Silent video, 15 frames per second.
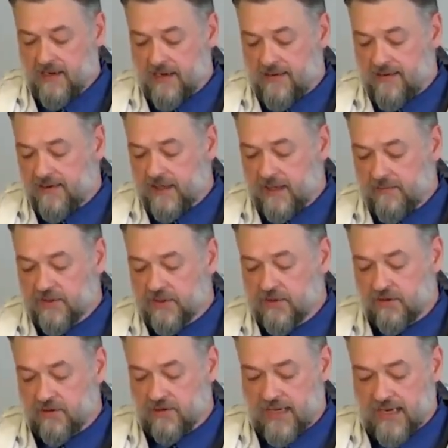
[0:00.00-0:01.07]
uh, that comes
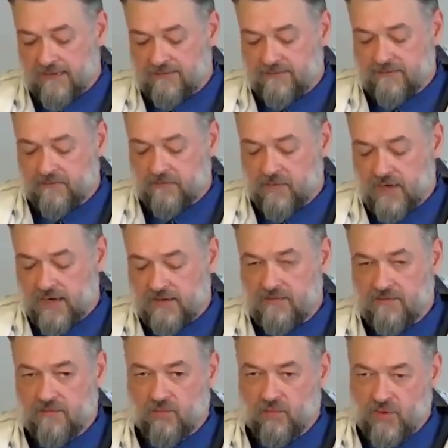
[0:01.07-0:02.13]
into our life
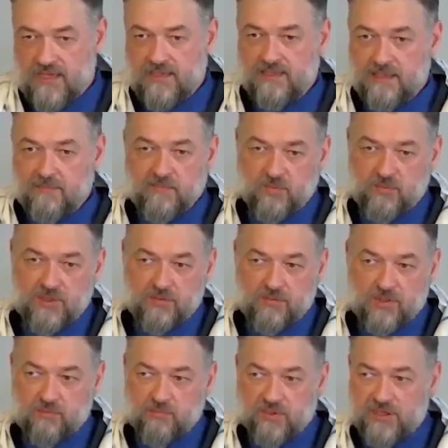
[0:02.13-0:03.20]
when we seem to be
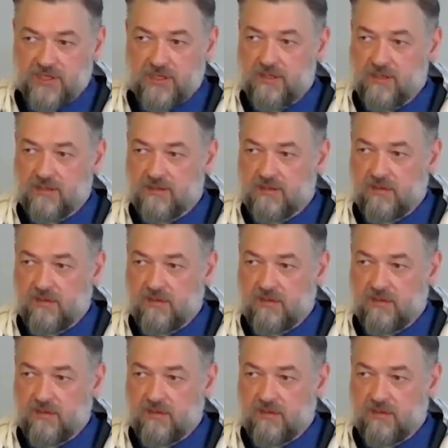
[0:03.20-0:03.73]
doing pretty good.